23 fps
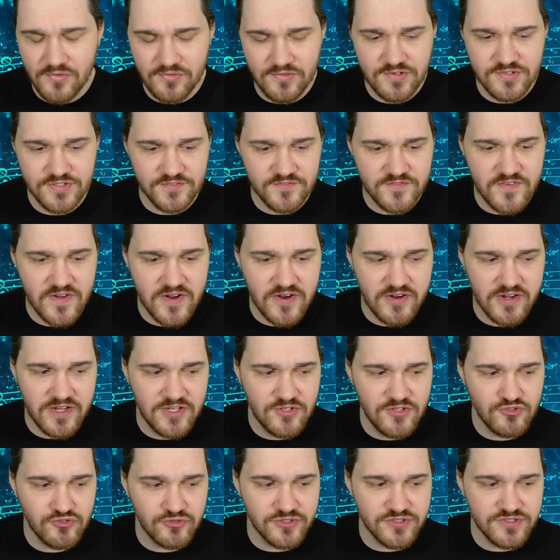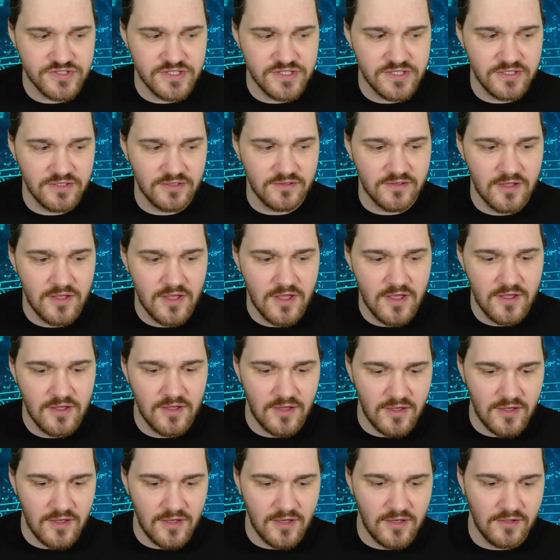These are very interesting
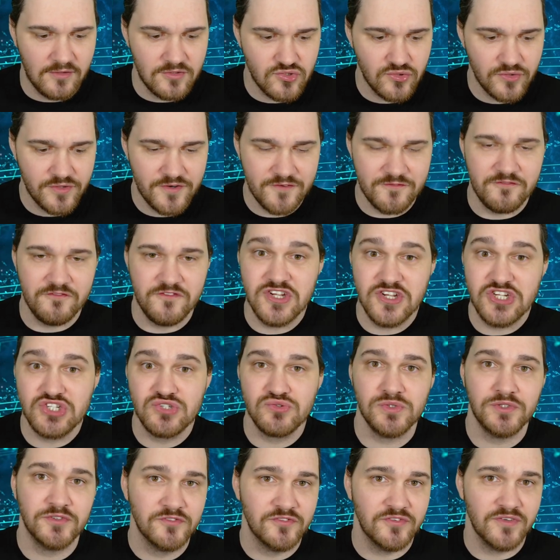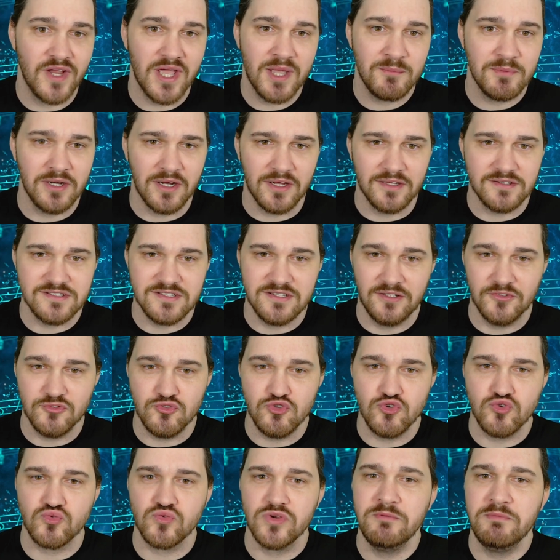uh, sort of visual phenomenons. You know,
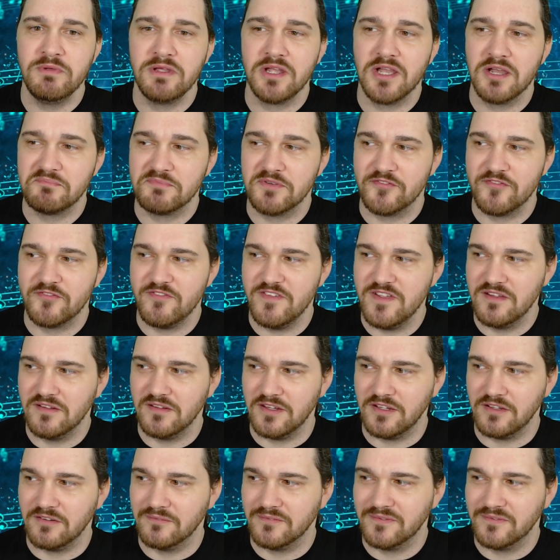dreaming up a feeling.